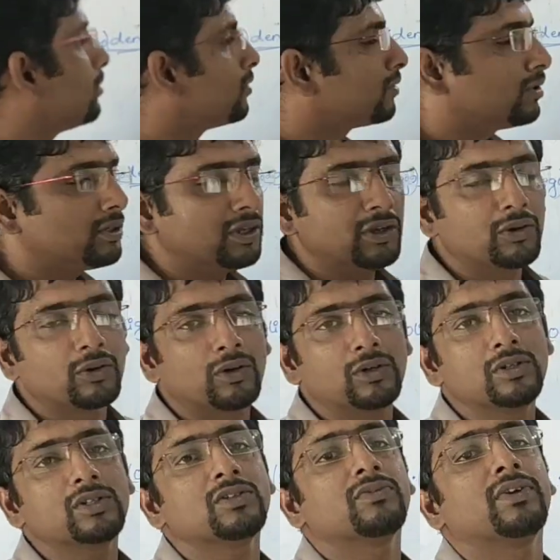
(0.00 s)
the
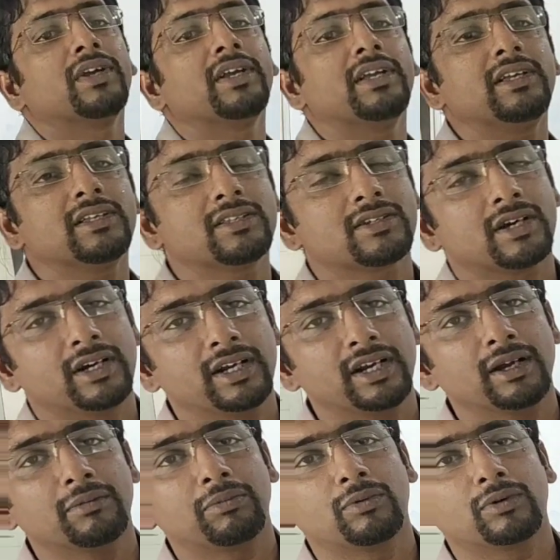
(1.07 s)
neurons, we study
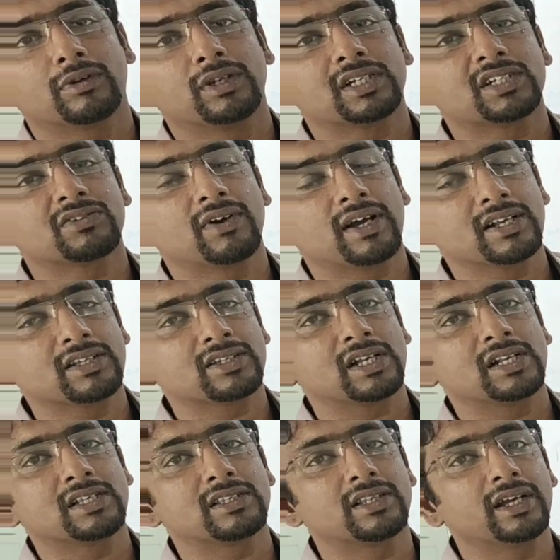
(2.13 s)
about the Schwann
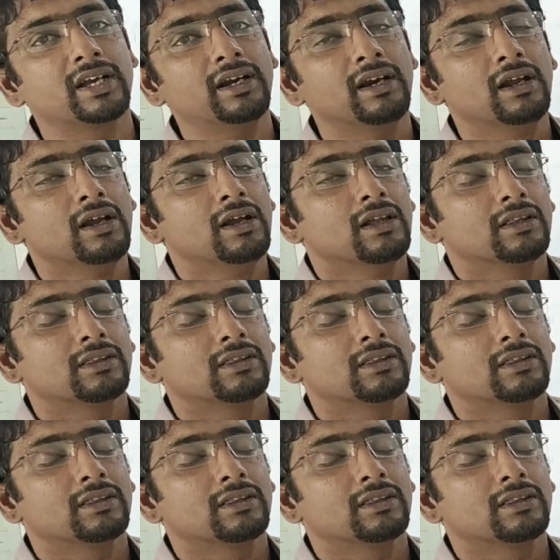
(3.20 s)
cells there.